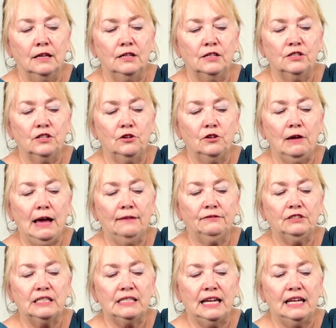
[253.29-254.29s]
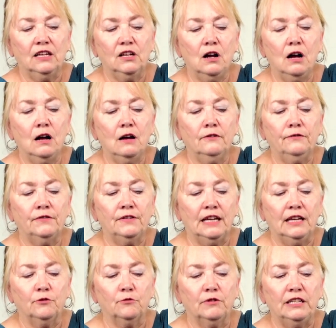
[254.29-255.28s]
So you have to take it off
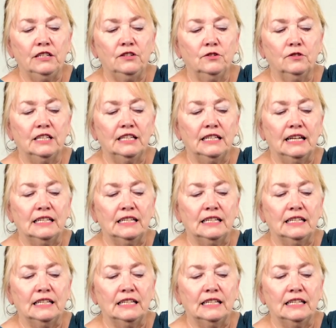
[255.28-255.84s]
and redo it,